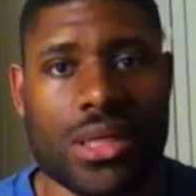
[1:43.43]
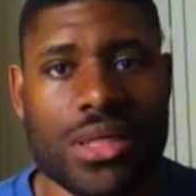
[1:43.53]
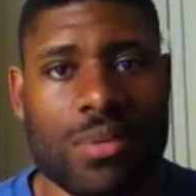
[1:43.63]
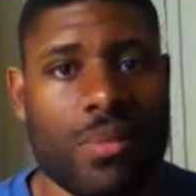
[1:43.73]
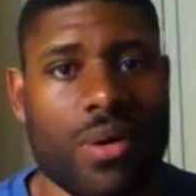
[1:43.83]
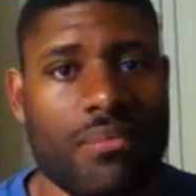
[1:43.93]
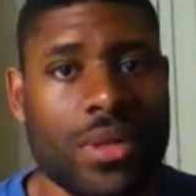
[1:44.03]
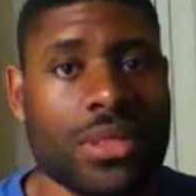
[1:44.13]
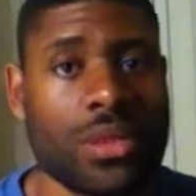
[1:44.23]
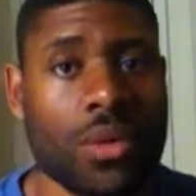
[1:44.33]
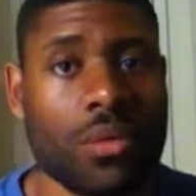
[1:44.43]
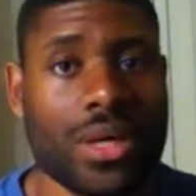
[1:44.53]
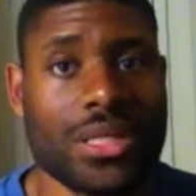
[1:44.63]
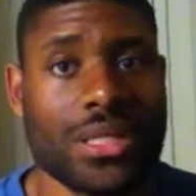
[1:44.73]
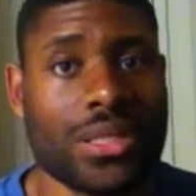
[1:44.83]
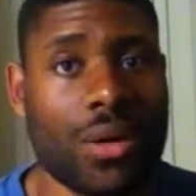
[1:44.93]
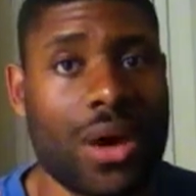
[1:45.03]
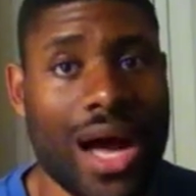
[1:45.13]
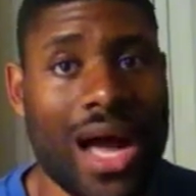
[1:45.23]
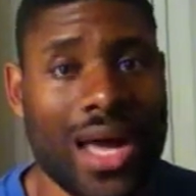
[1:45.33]
these people have been so rich and so
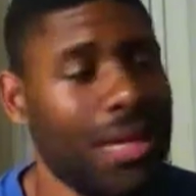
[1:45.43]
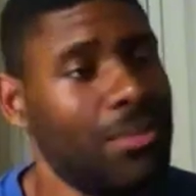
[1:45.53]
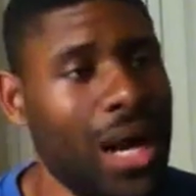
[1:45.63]
high and